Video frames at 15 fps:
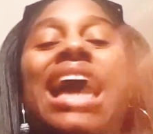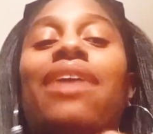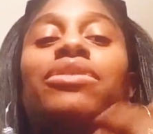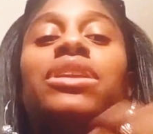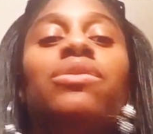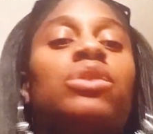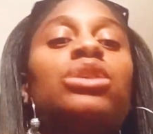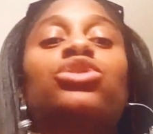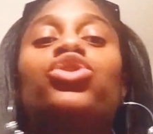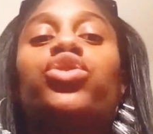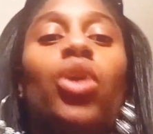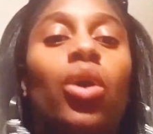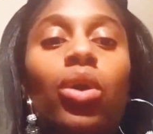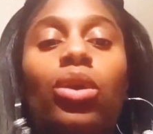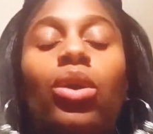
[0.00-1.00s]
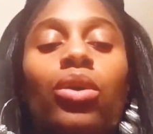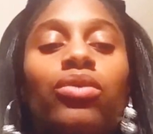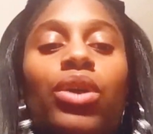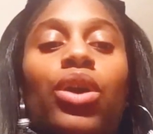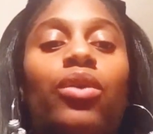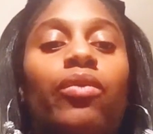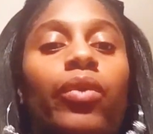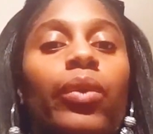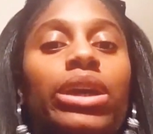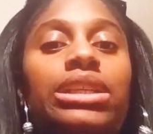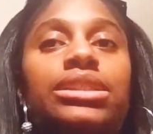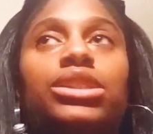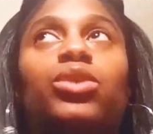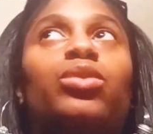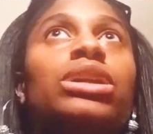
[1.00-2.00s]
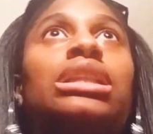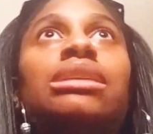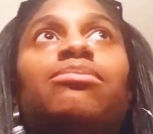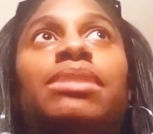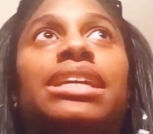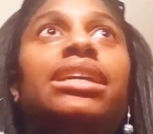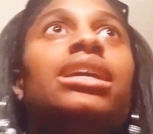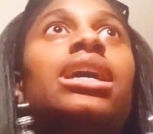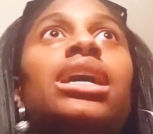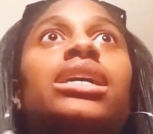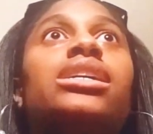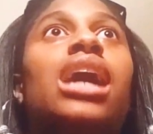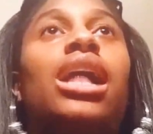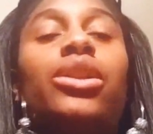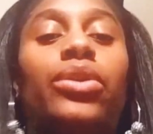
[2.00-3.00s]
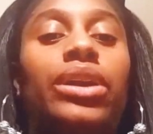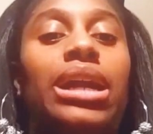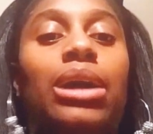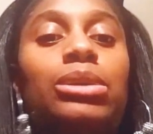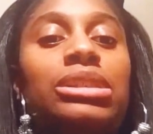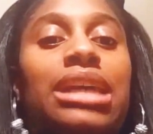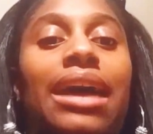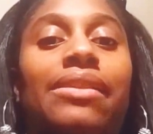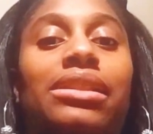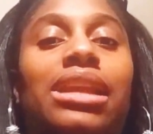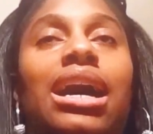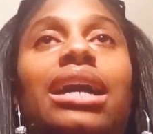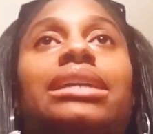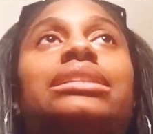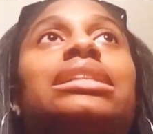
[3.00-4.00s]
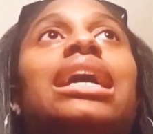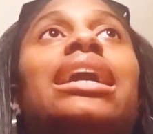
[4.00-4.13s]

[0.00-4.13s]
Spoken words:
have enough control over her voice to really be coloring outside the lines.